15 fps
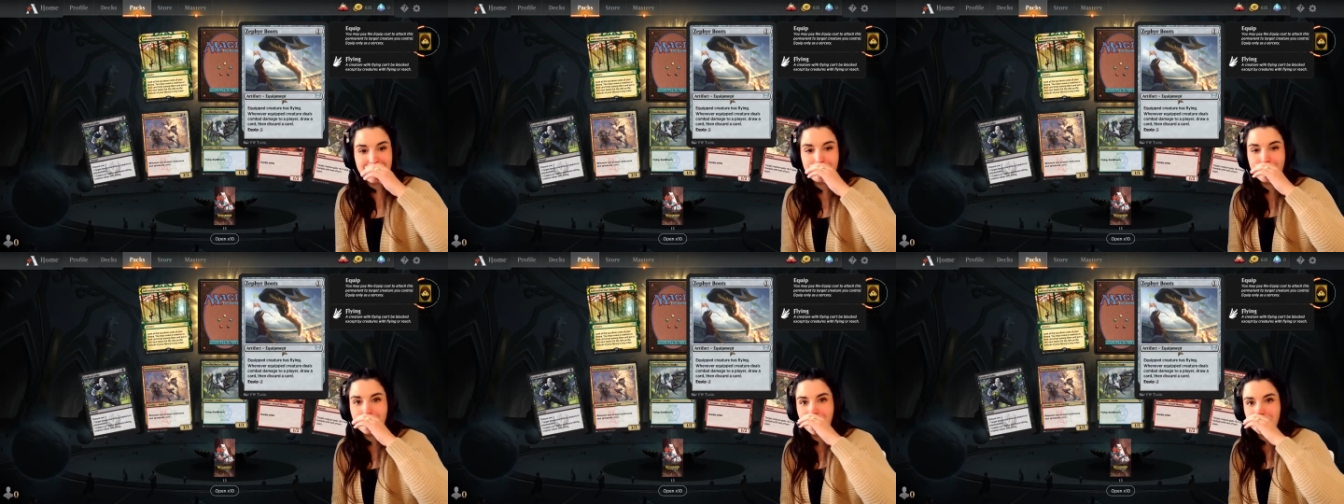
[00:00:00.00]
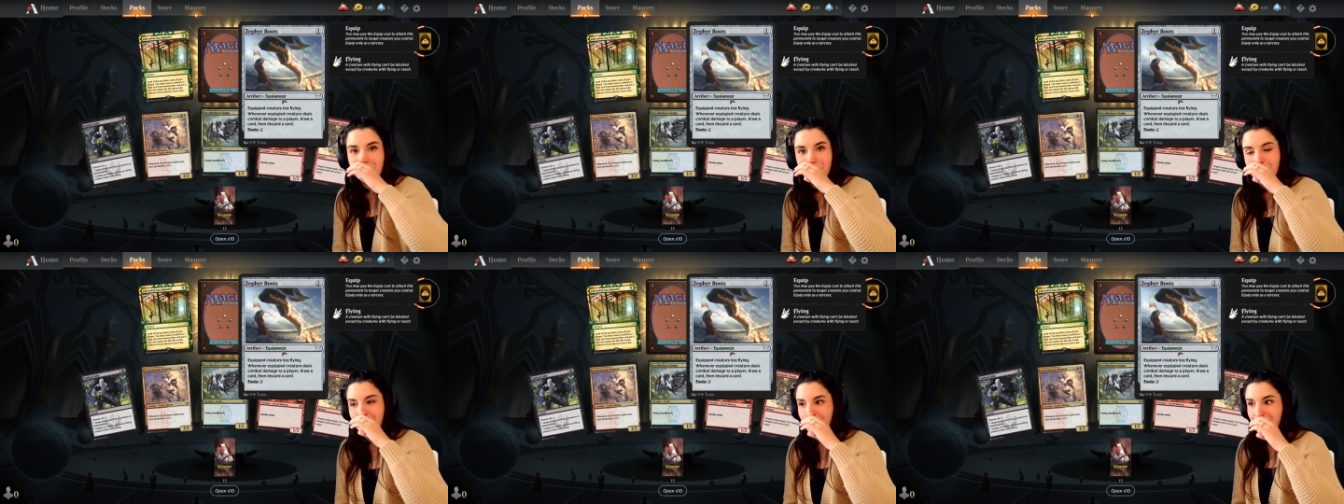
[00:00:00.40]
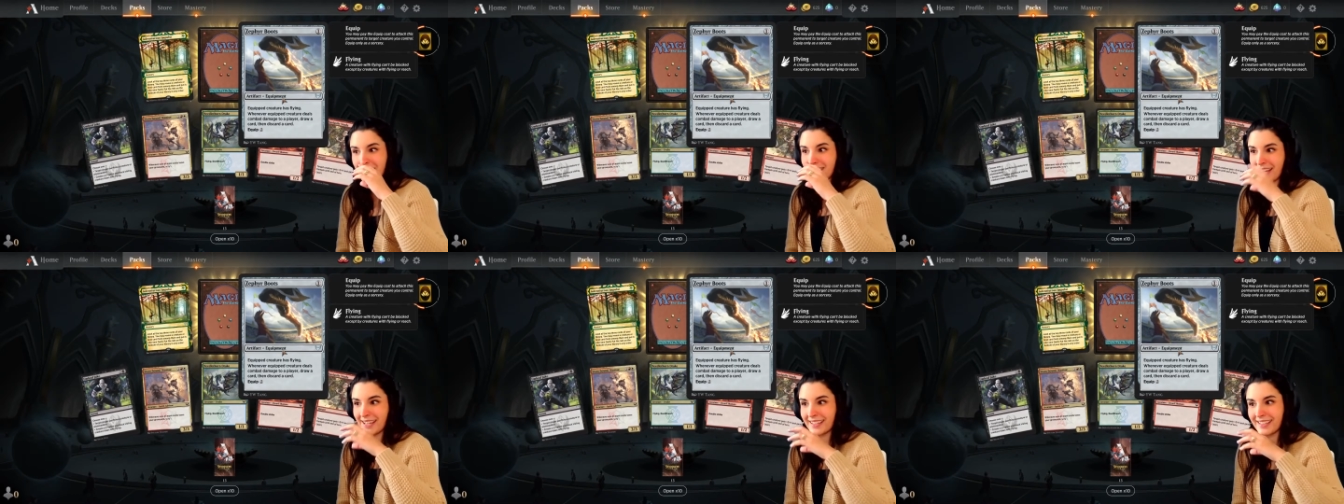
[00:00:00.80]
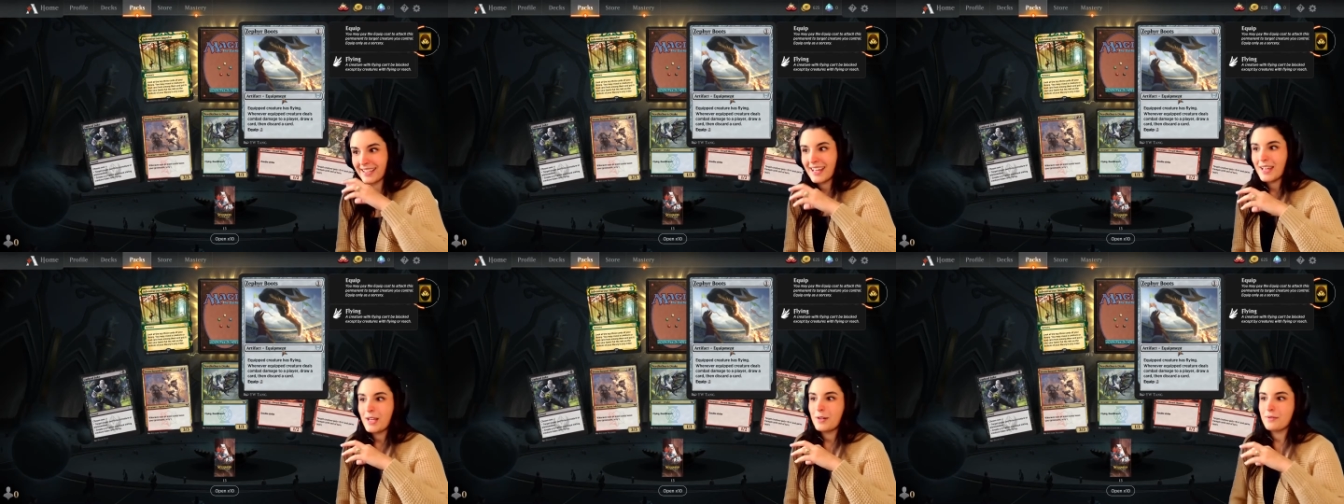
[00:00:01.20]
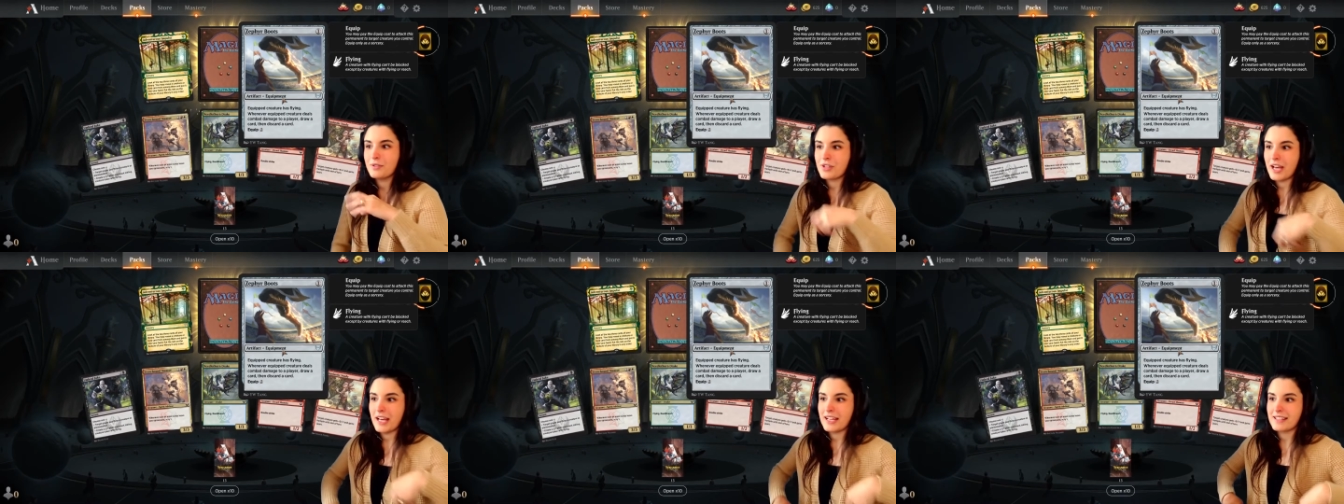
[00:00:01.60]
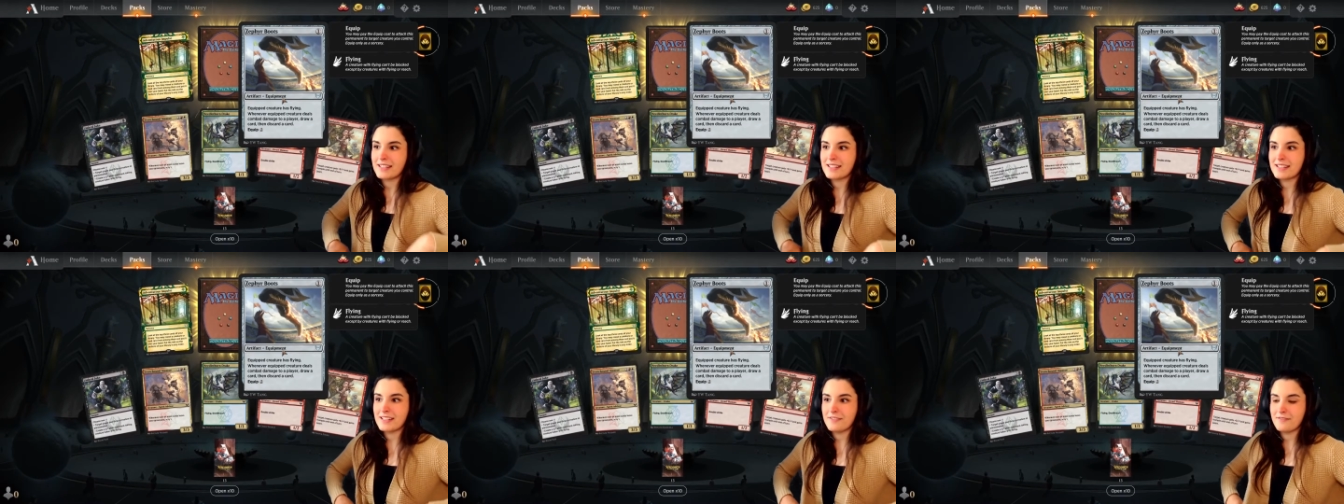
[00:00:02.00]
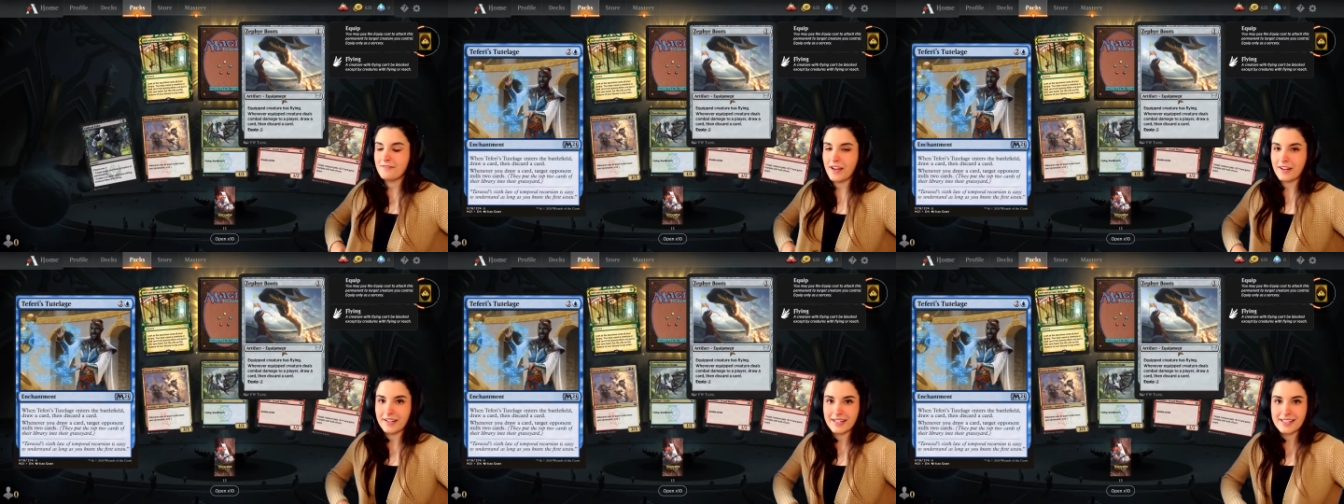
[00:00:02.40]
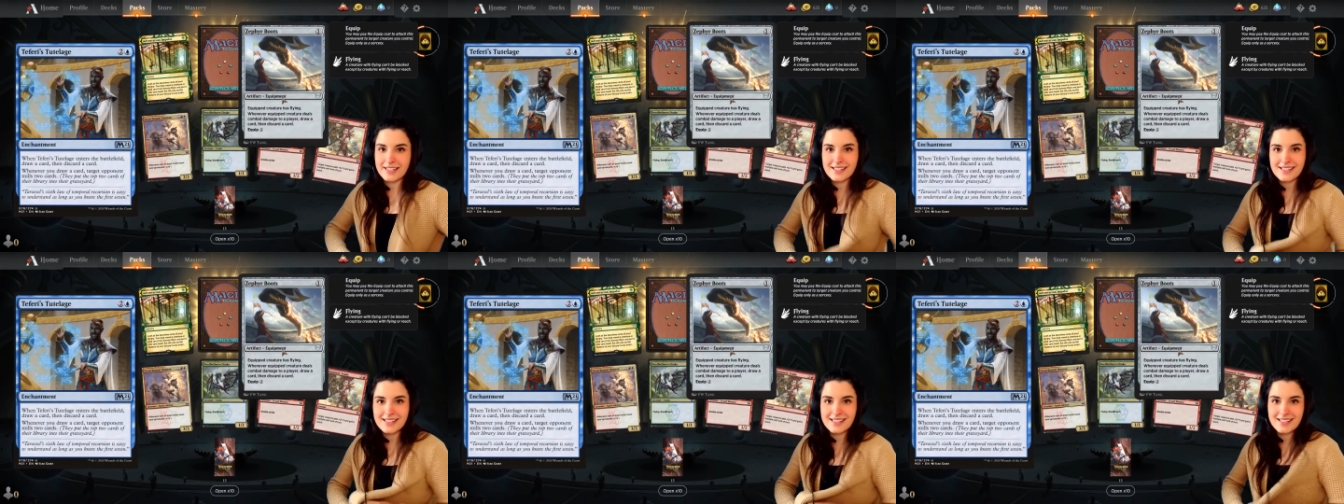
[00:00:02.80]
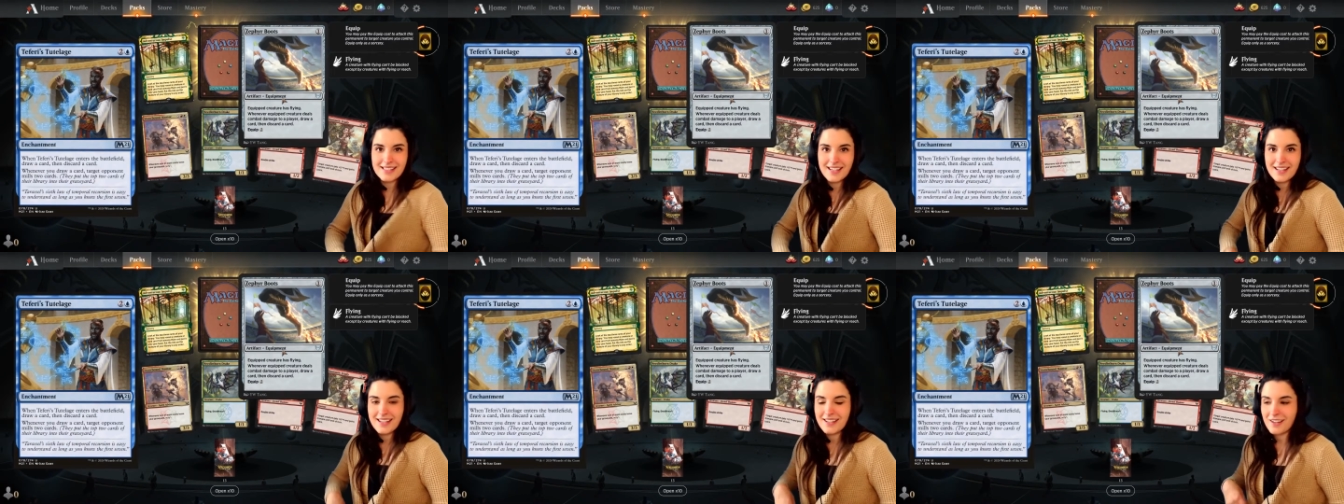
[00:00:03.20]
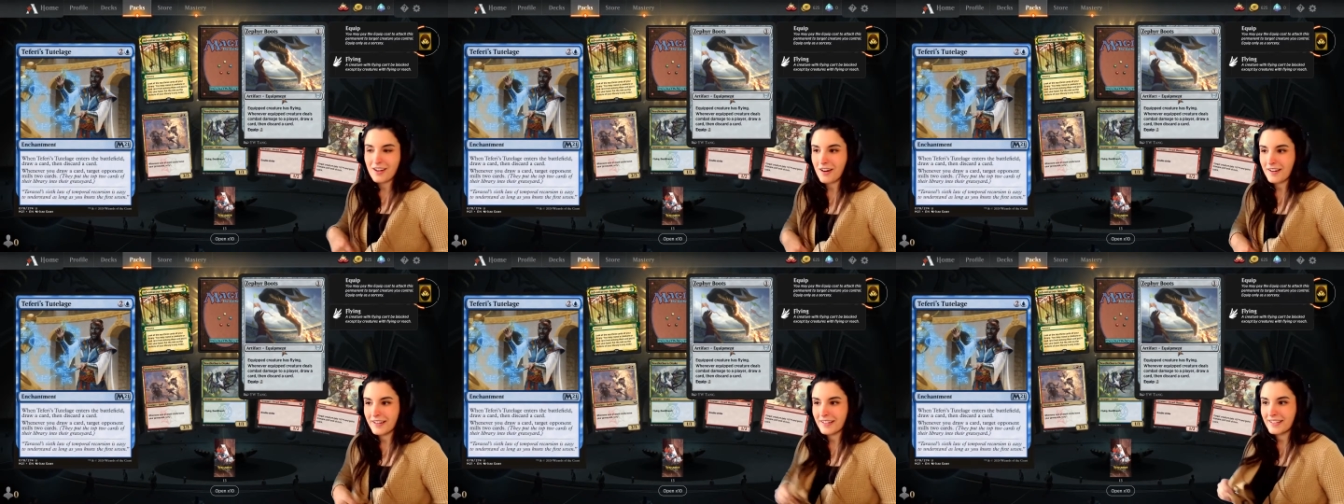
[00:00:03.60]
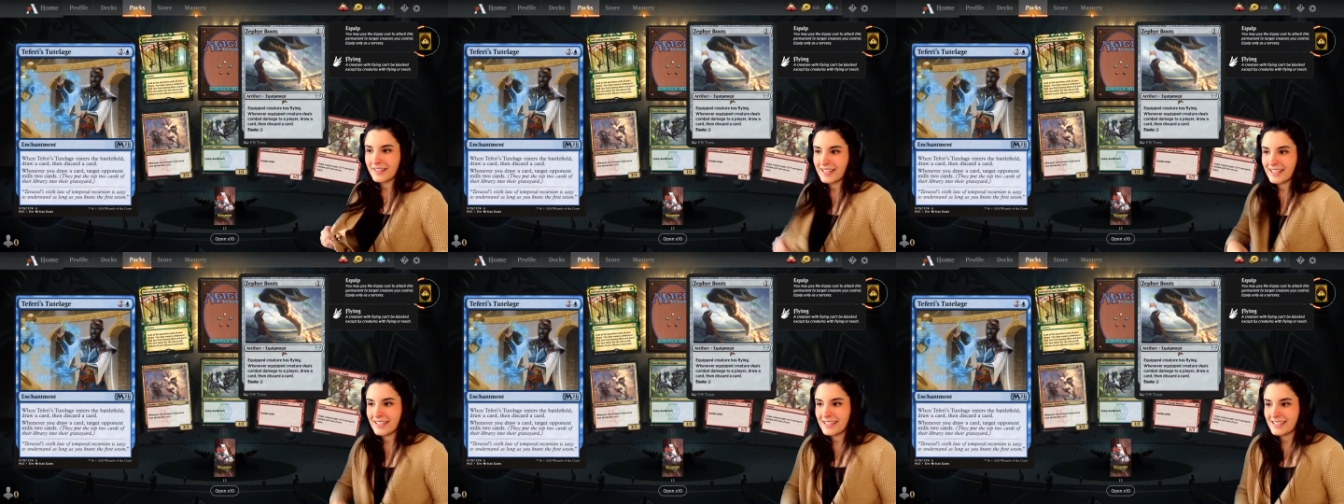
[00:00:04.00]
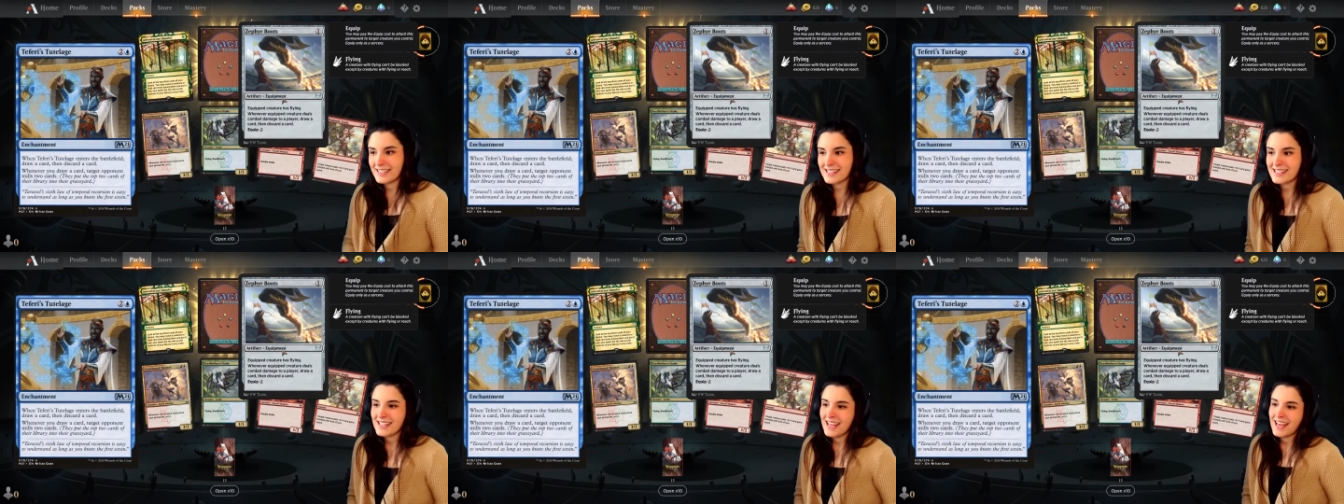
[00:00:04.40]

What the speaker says: a mono blue deck, which has Teferi's card in it.